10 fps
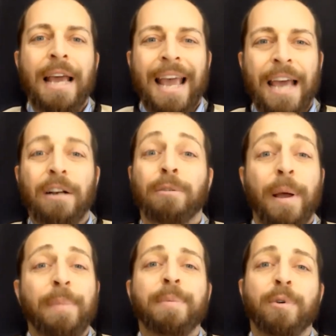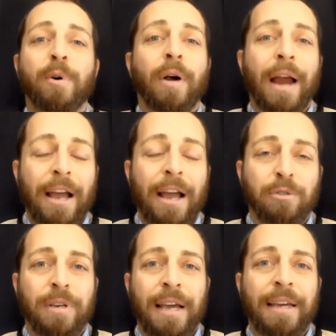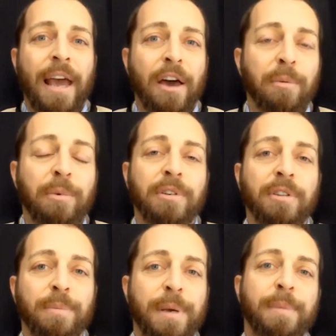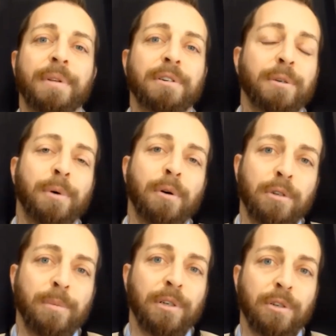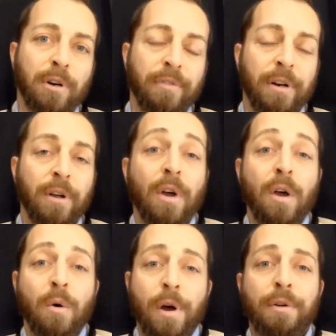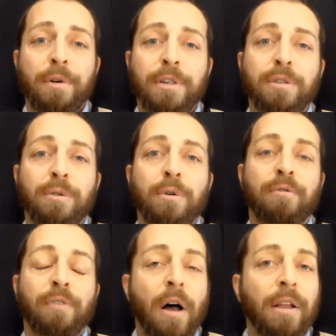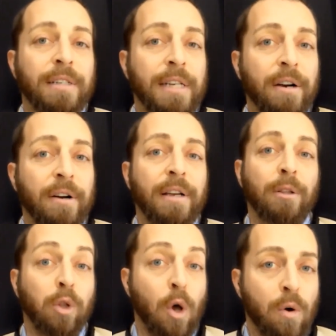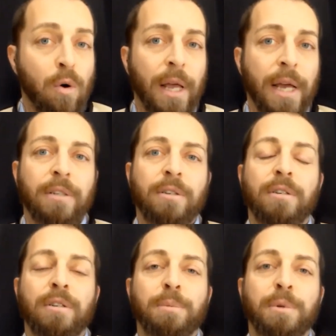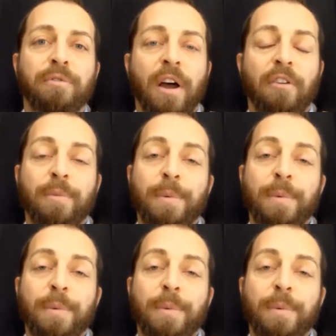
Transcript: handled by people who are actually accountable to the people they're supposed to be serving, whether it's through voluntary localized systems of government